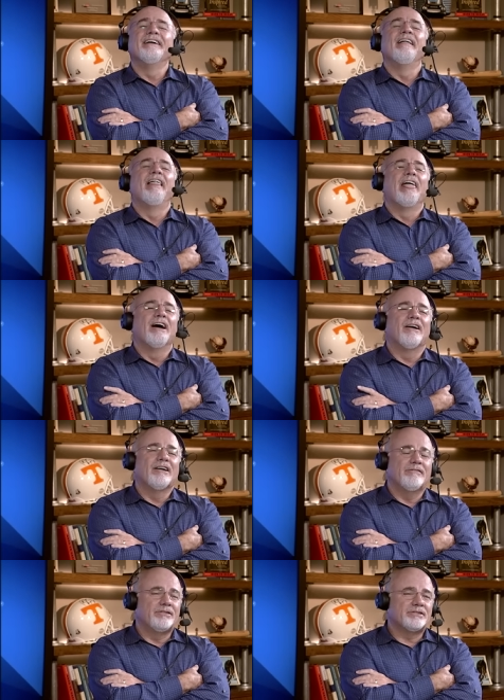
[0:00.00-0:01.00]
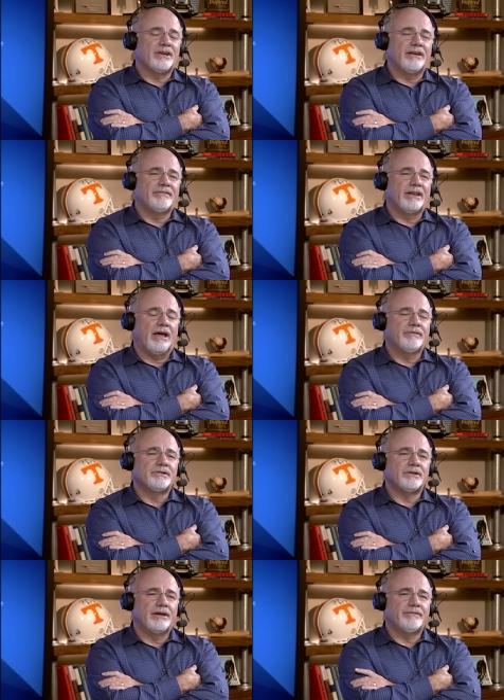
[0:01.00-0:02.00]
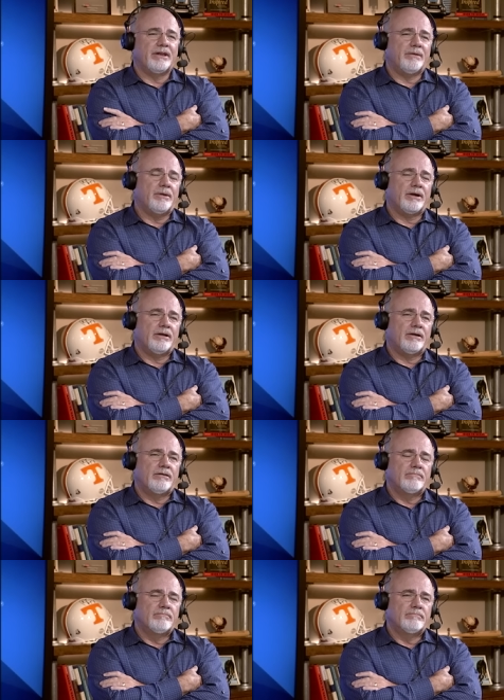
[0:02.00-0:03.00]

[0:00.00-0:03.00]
all right, have you yes, saved? Any, have you saved any money at all?